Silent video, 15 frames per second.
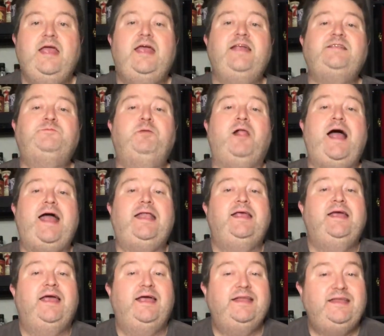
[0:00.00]
It's Platt,
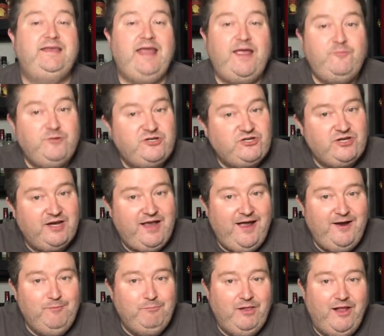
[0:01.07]
and today we check
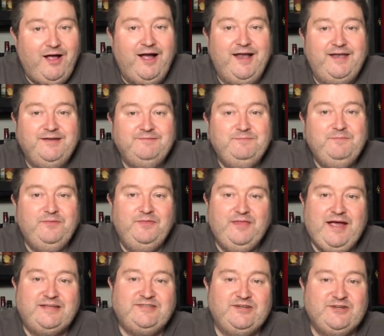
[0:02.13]
out a blonde.
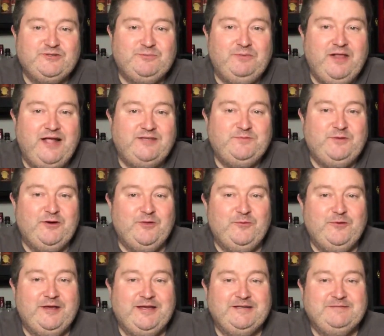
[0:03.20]
That's next to Platt's Beer of the
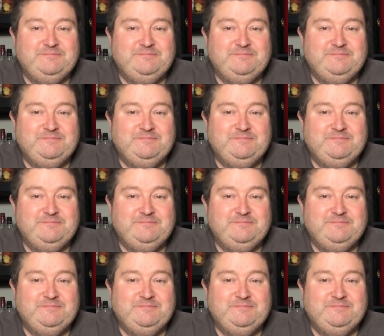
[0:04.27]
Week.